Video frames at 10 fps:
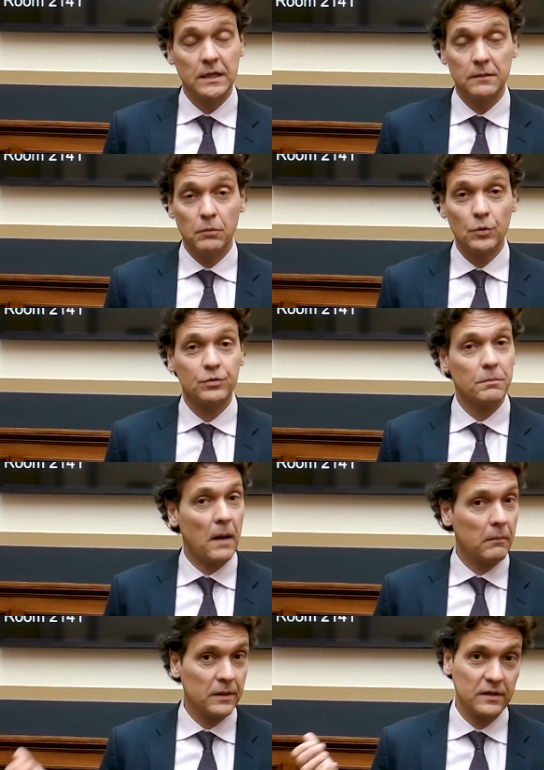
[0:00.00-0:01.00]
Both
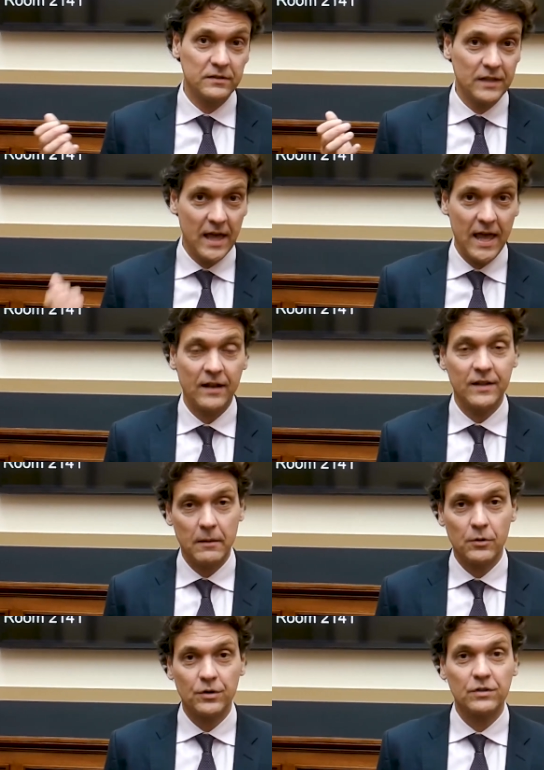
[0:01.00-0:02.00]
Republicans and
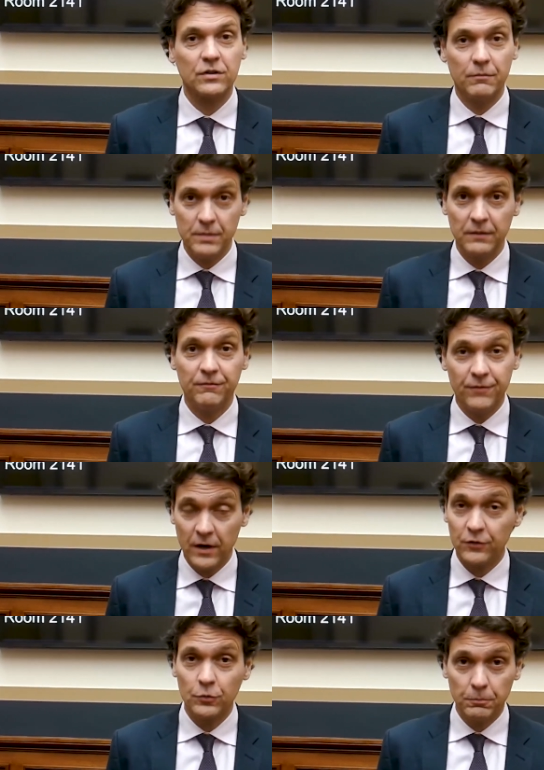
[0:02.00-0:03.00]
Democrats have been
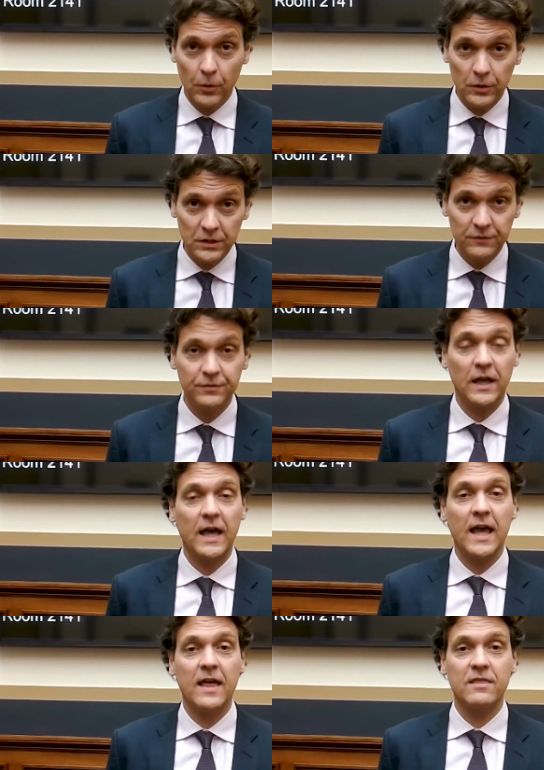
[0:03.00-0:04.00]
very supportive,
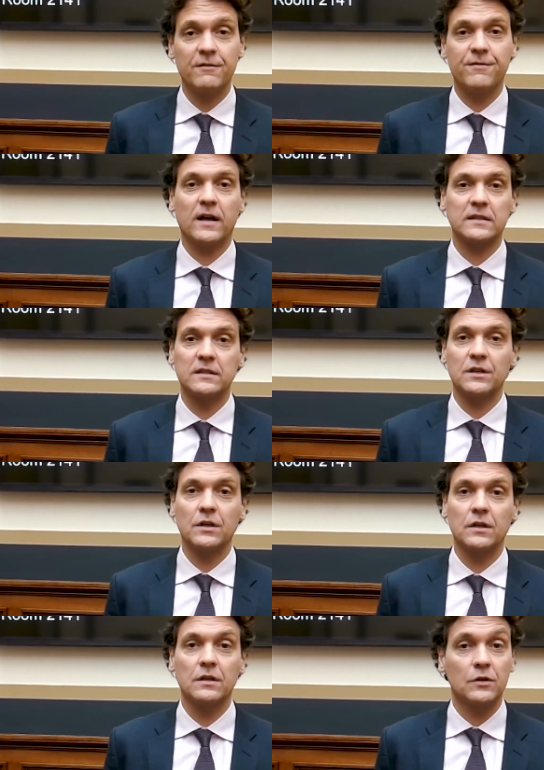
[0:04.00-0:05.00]
and the fact that
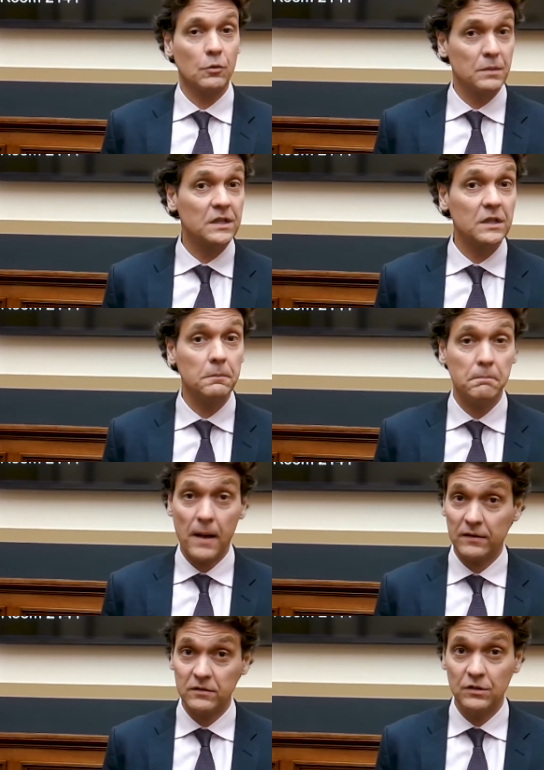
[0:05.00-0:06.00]
the committee
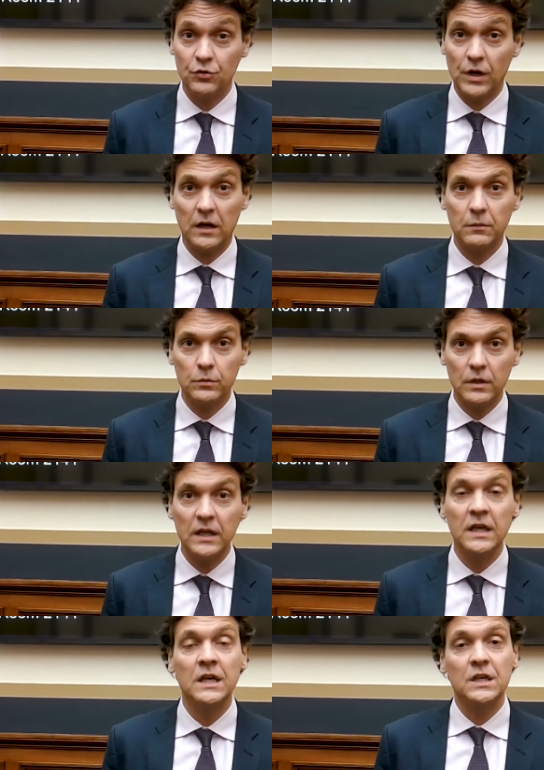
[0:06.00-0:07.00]
passed this
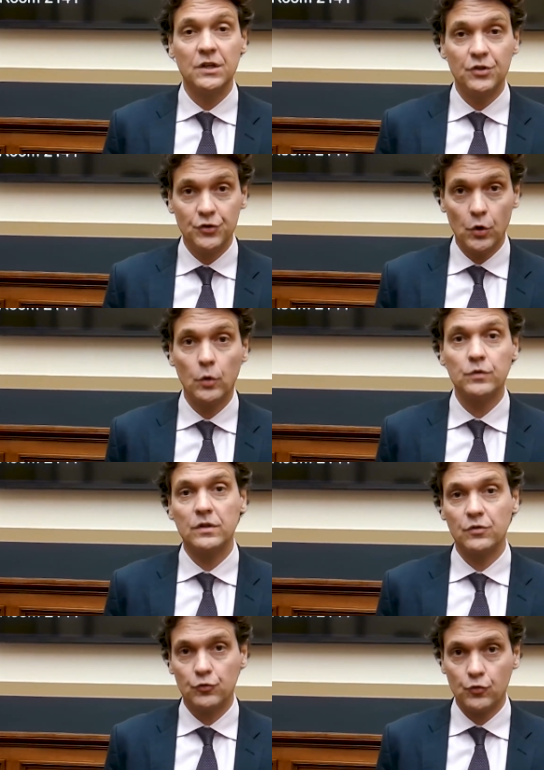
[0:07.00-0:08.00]
unanimously, it shows
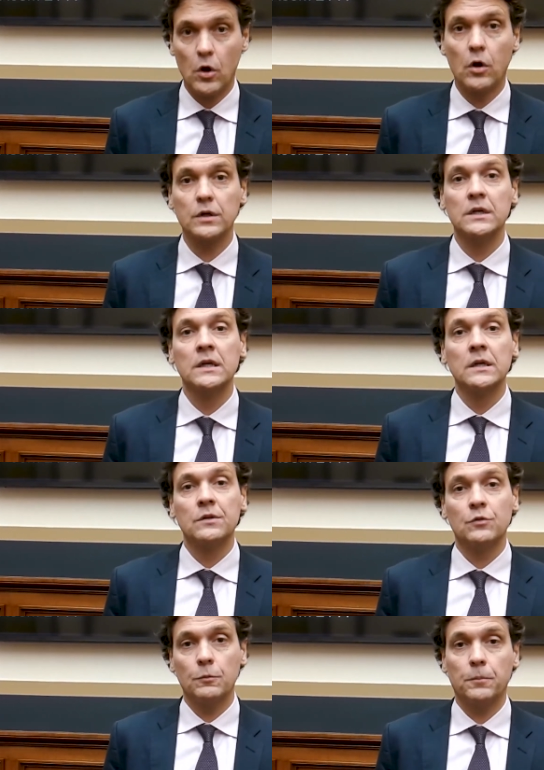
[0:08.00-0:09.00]
the strong
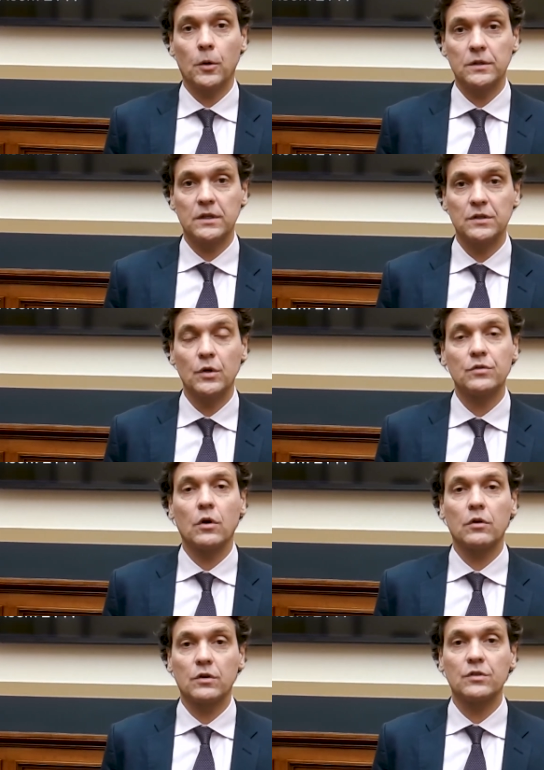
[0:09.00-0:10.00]
support that U.S.
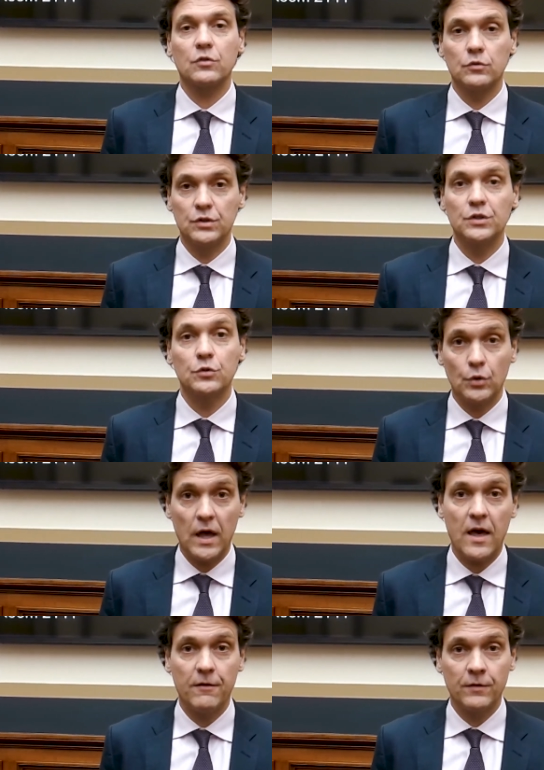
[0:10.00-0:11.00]
Congress continue to
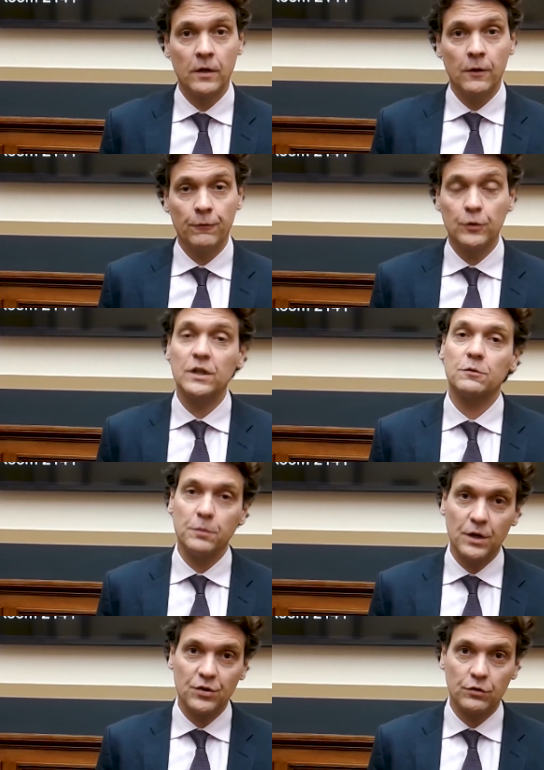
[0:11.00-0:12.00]
have for the
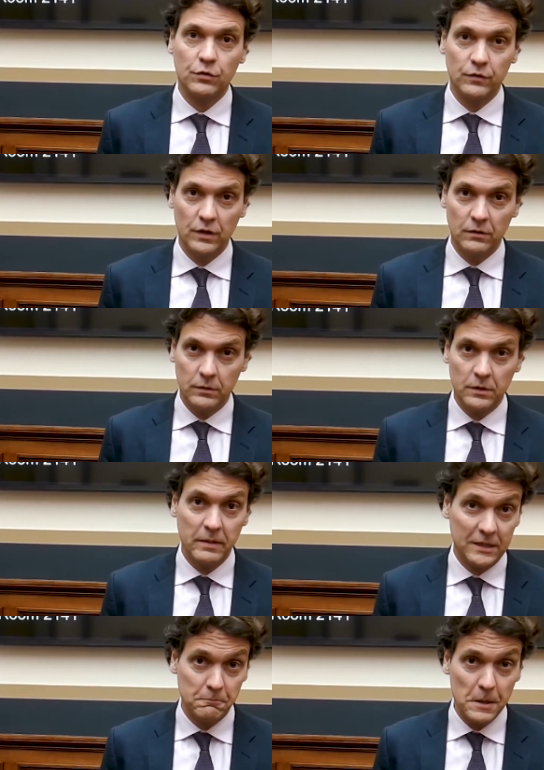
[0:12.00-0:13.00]
aspirations of the
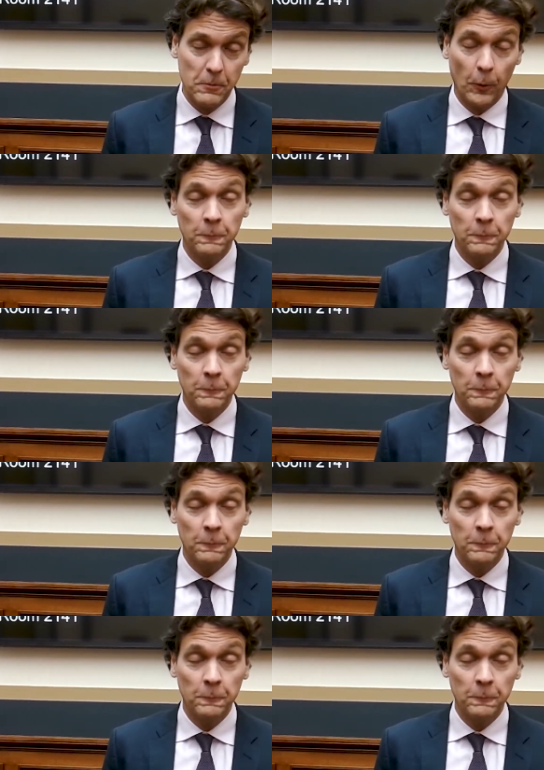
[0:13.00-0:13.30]
Tibetan people.